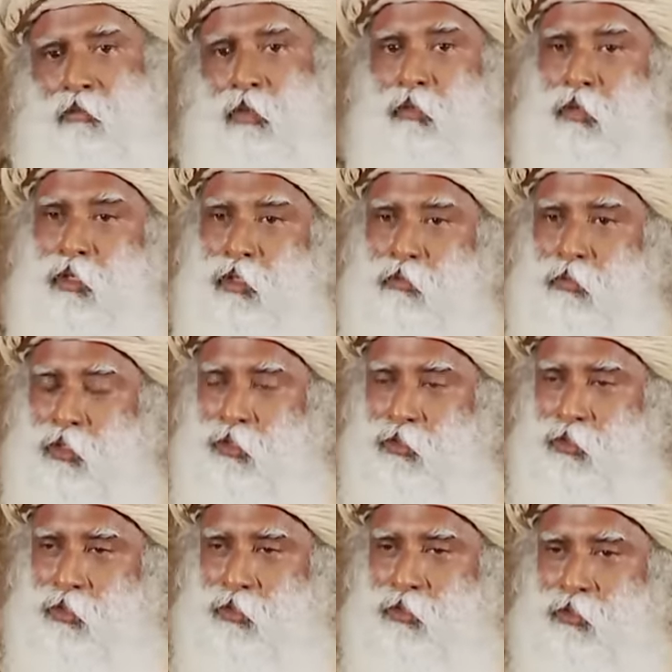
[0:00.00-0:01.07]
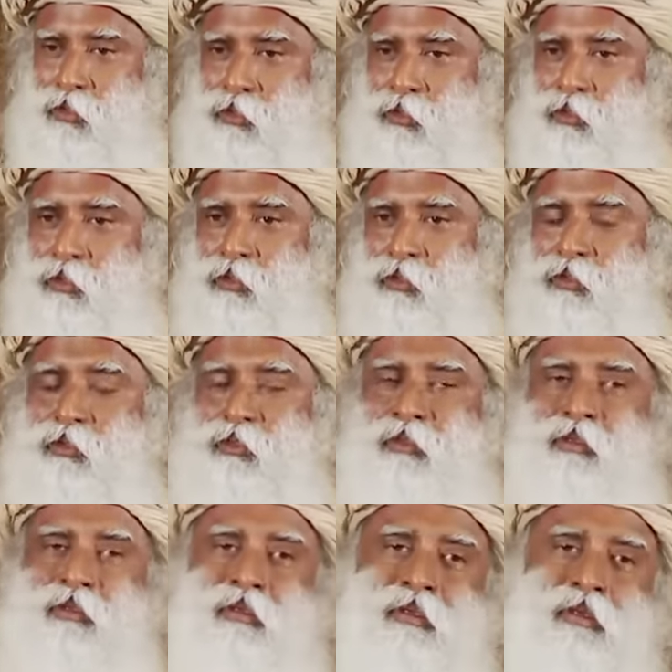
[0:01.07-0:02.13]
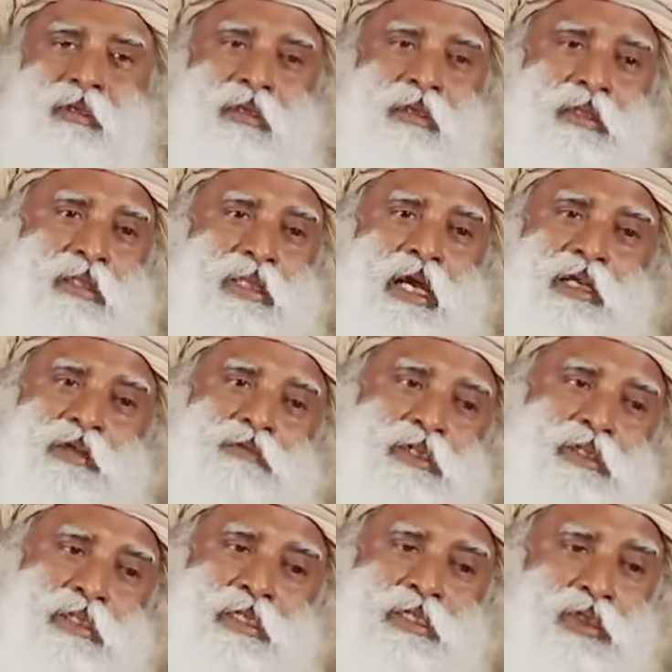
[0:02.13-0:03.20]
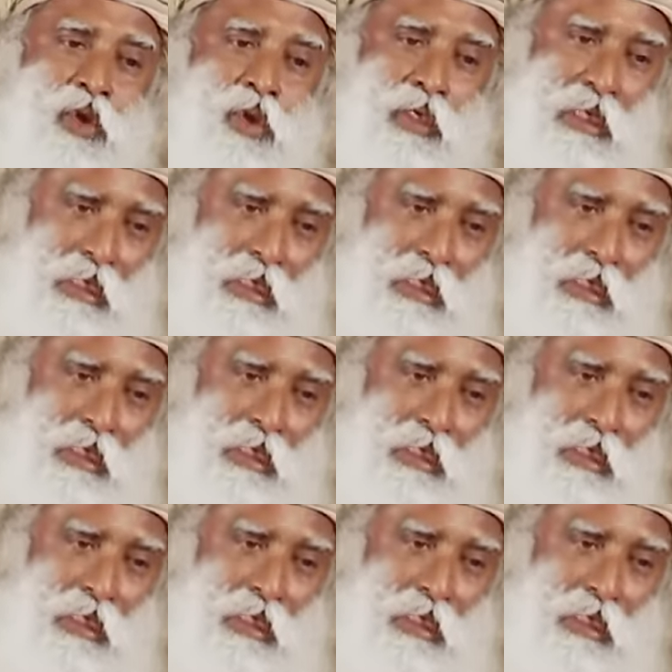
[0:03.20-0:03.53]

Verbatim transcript: Memory means that which does not